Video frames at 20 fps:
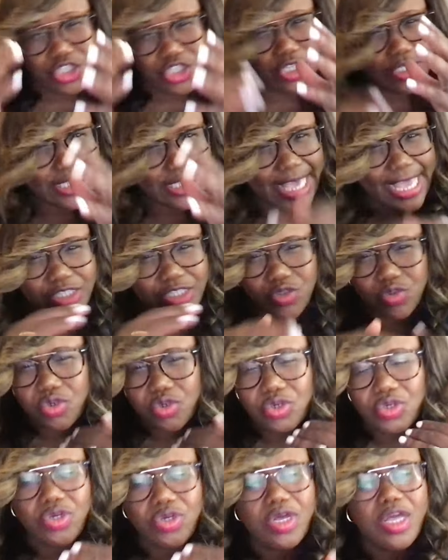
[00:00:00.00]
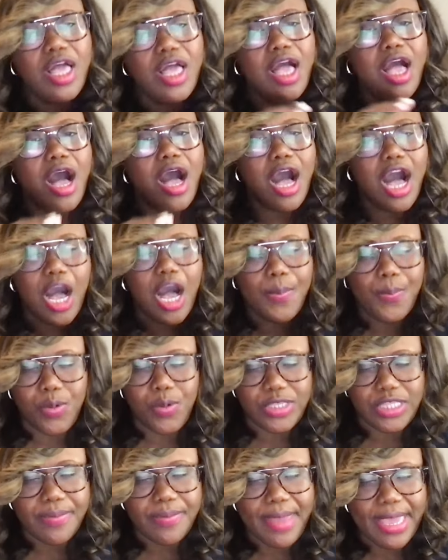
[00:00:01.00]
your schedule up
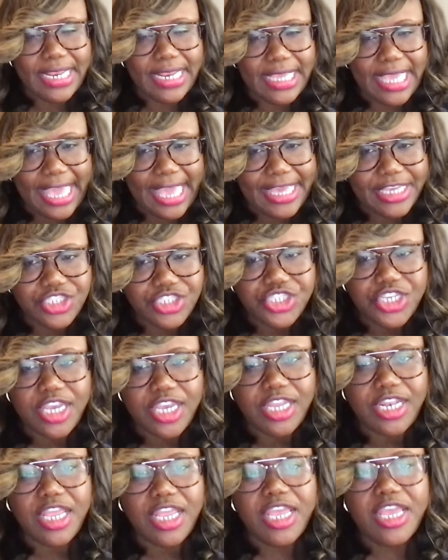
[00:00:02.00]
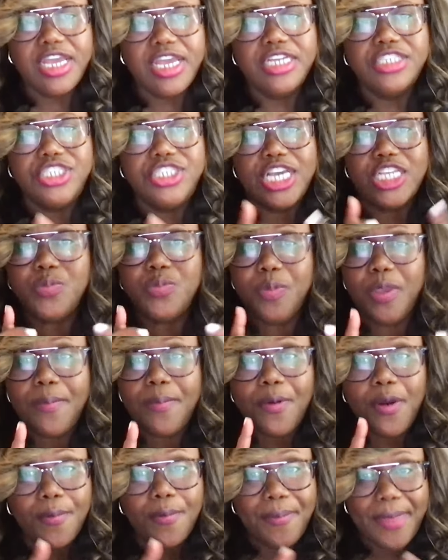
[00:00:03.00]
with the medication, just be
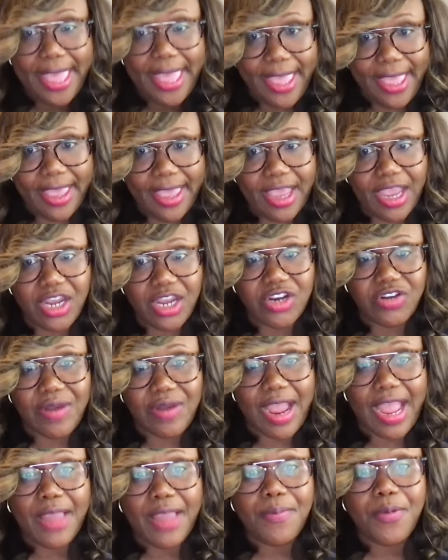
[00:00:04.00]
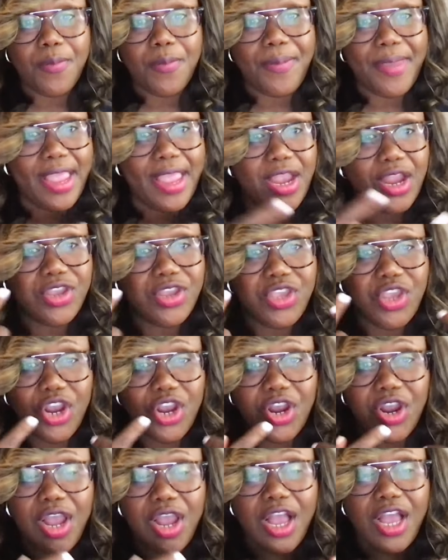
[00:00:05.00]
prepared, right? Prepare
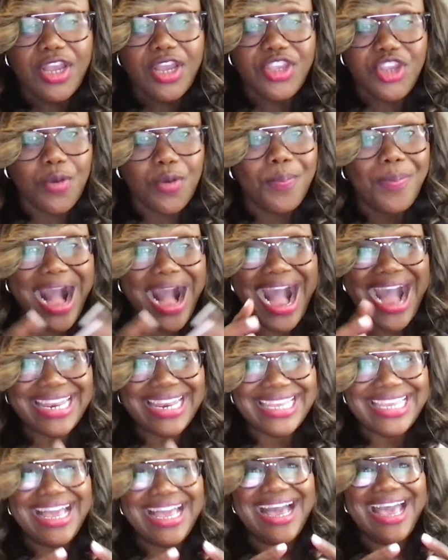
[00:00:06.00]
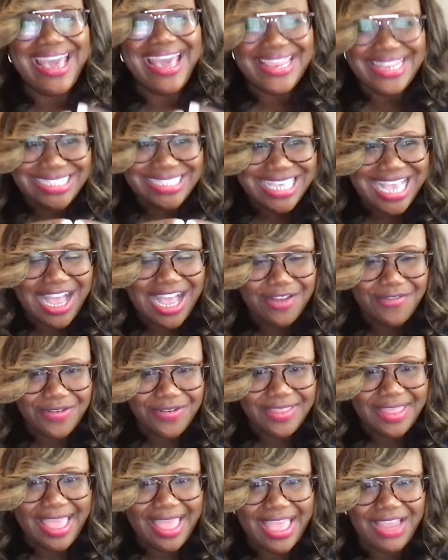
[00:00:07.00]
your your body ahead of time for
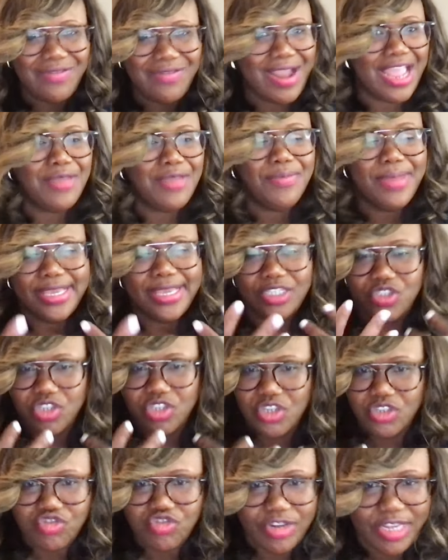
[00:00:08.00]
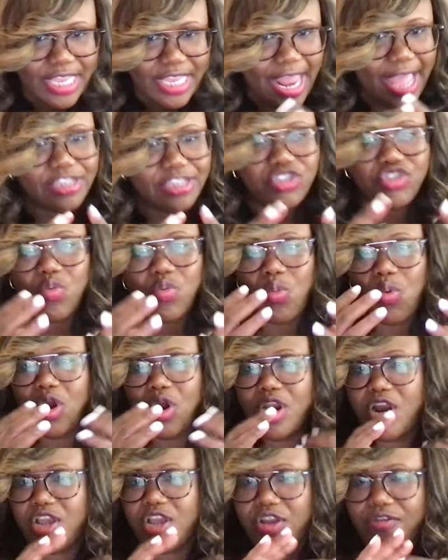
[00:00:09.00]
that, right? Making sure you're drinking extra
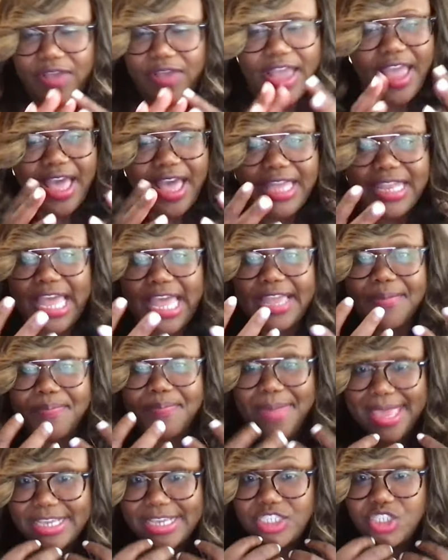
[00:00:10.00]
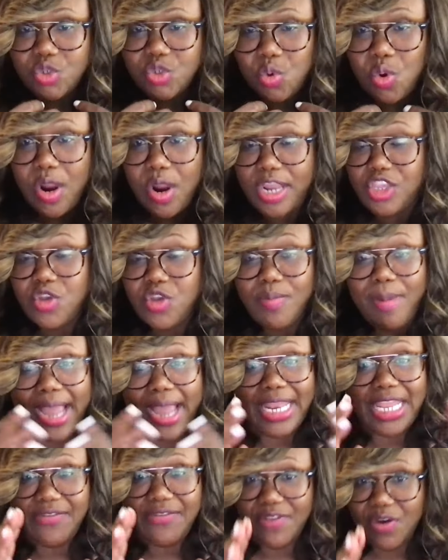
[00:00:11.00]
water. You're like, make sure, and you
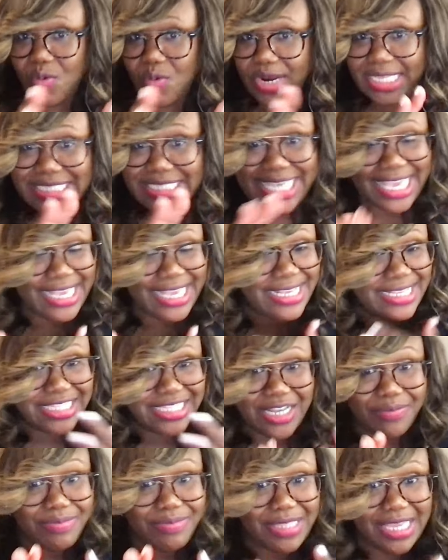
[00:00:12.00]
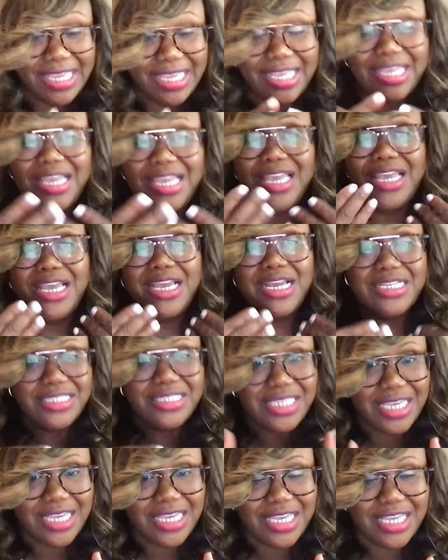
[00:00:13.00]
might even want to take something
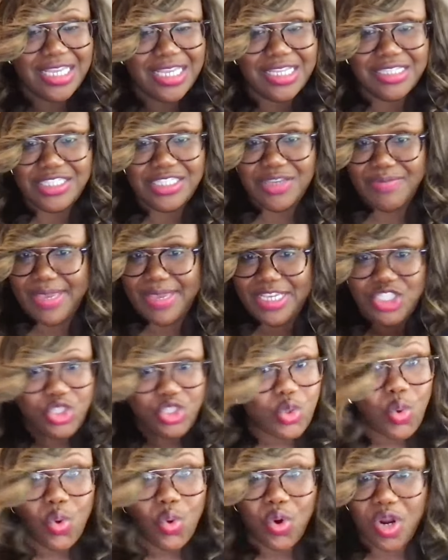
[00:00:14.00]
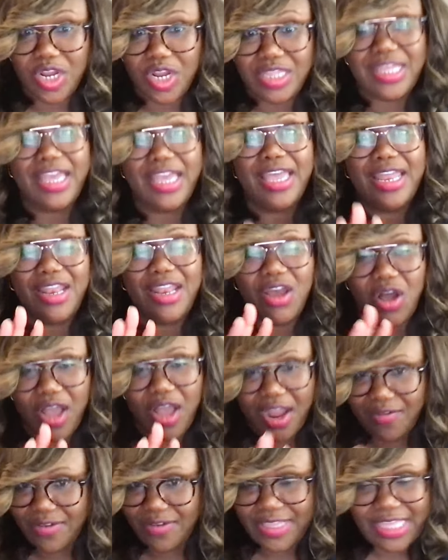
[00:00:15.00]
to to make sure that
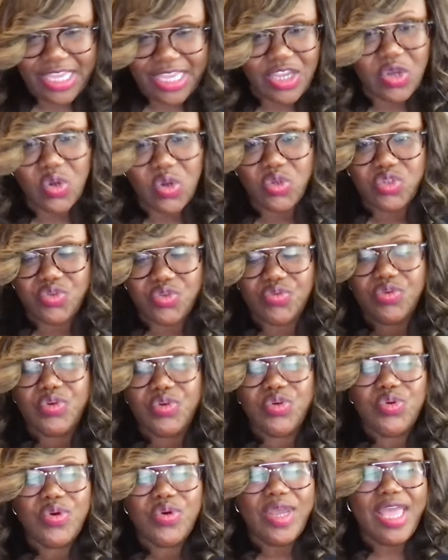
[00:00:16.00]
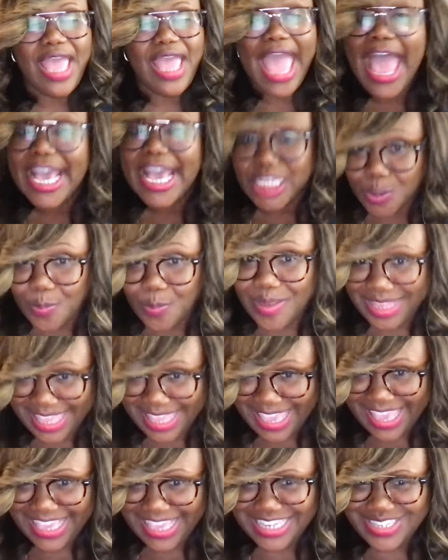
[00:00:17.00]
everything goes through as
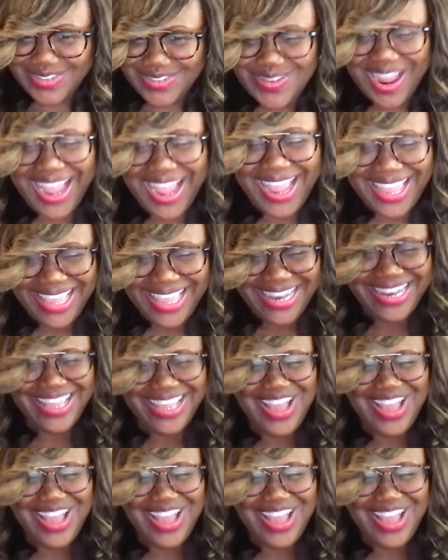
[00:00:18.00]
planned, right?